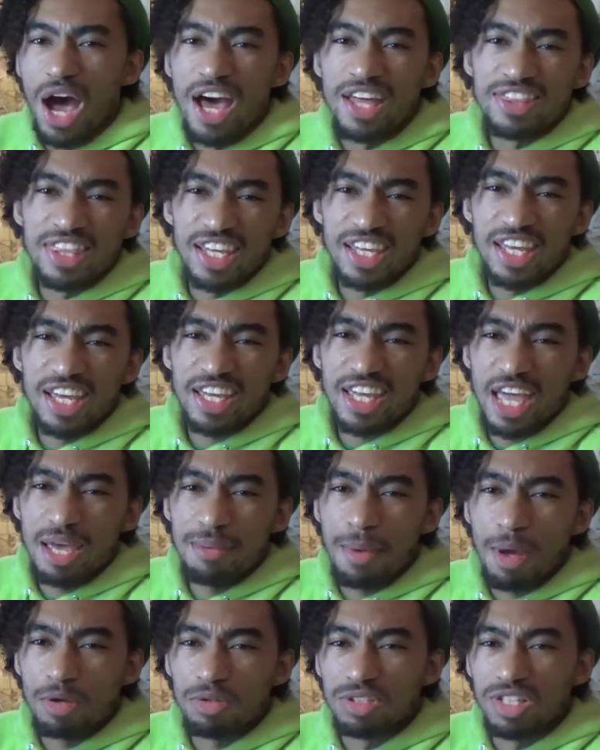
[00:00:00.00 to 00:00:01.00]
I think it
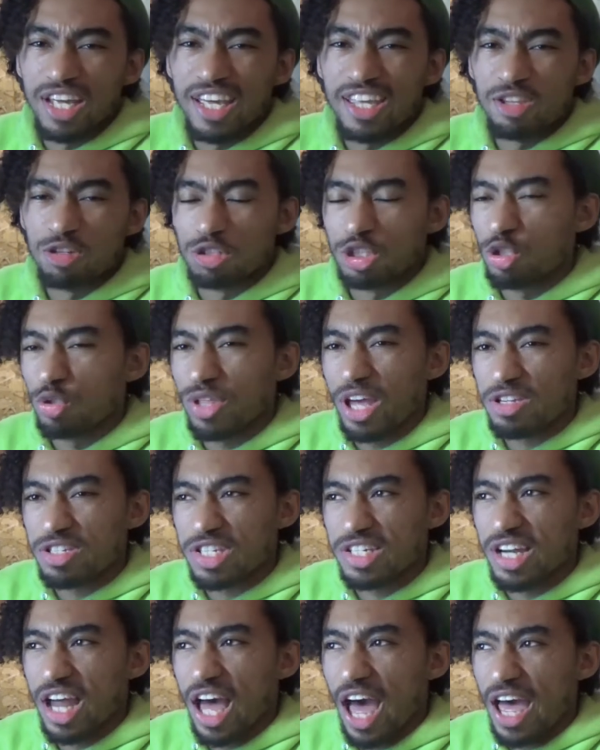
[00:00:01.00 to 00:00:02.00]
came out in either
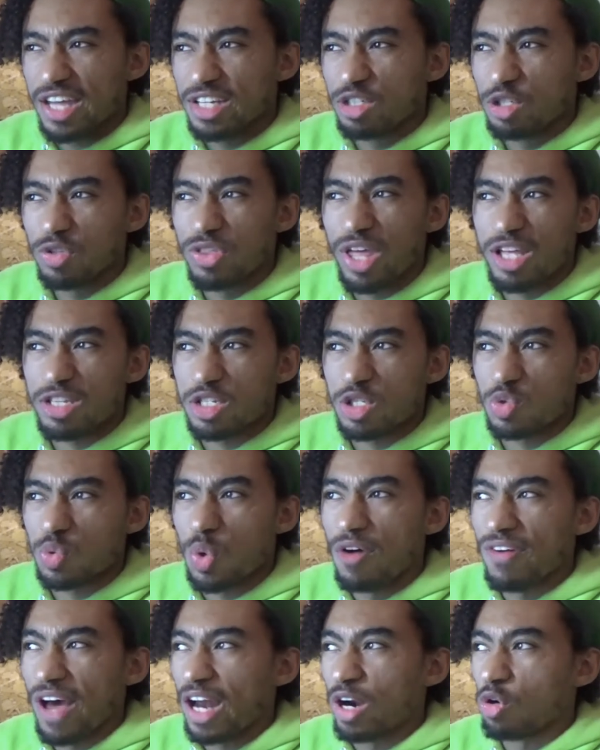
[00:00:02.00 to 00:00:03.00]
2009,
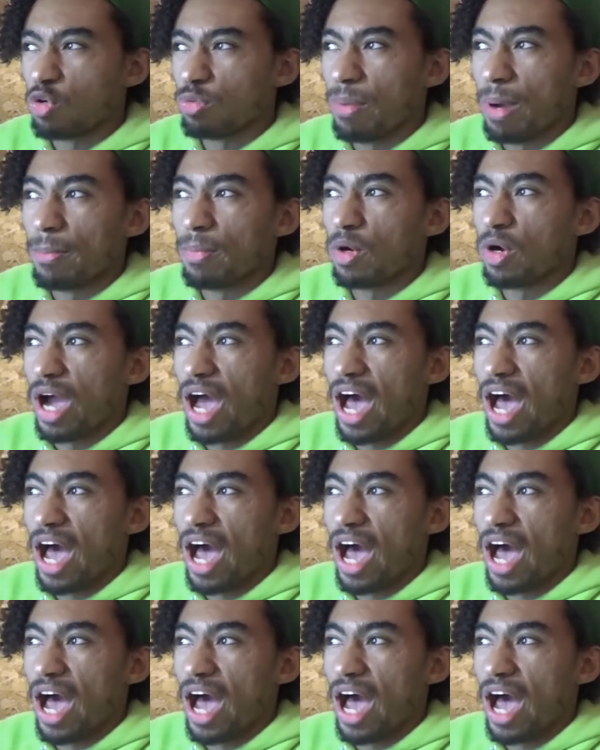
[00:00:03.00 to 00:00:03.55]
2012. I don't remember.